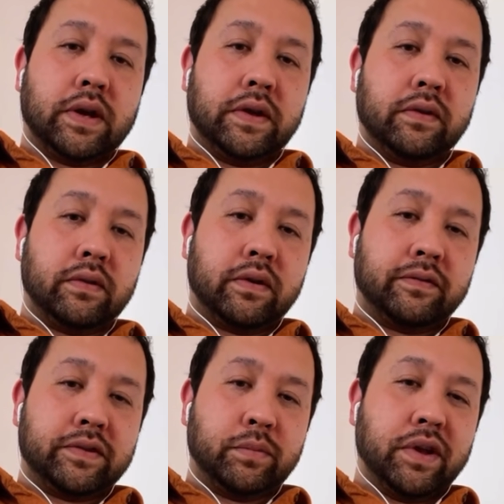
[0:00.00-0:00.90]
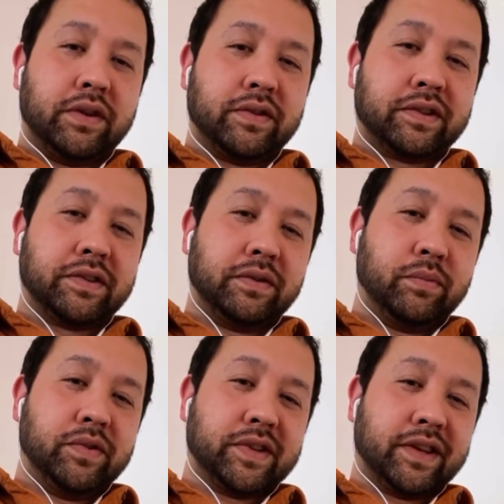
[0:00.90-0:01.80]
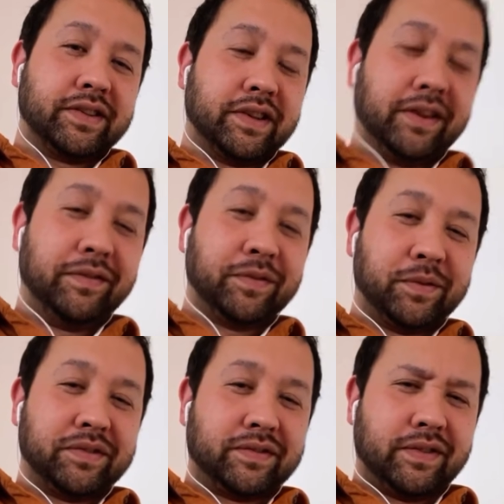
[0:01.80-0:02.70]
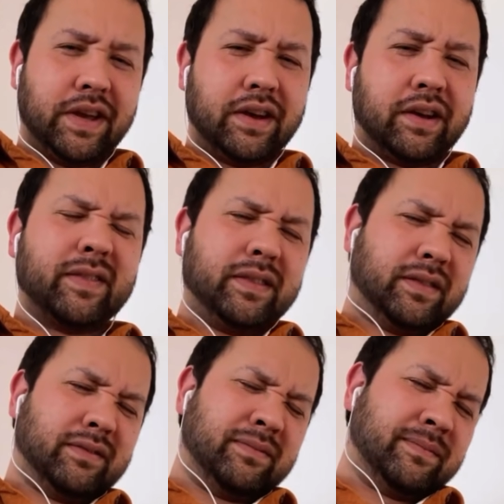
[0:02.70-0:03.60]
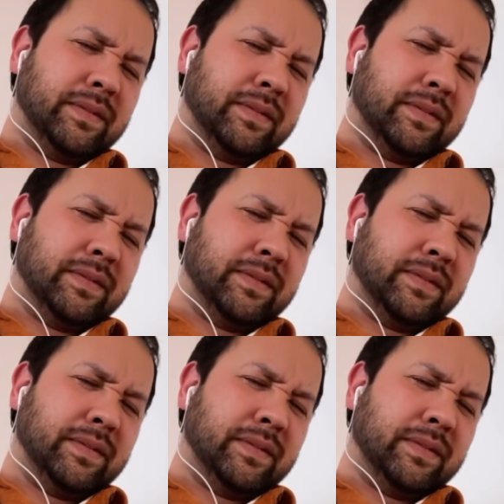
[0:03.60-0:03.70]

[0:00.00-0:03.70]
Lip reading: I hear a lot of Jimi Hendrix in your music. Is he an influence? Yeah, I think